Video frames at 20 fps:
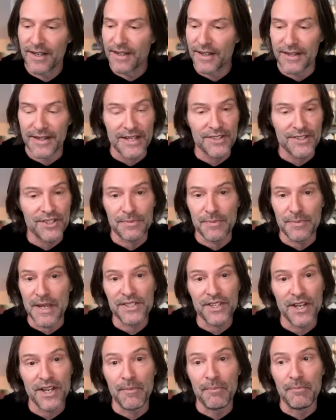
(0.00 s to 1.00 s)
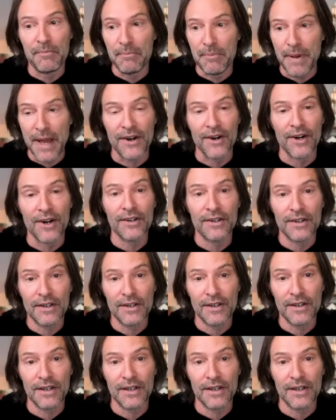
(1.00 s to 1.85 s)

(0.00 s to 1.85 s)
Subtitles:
that that just makes a better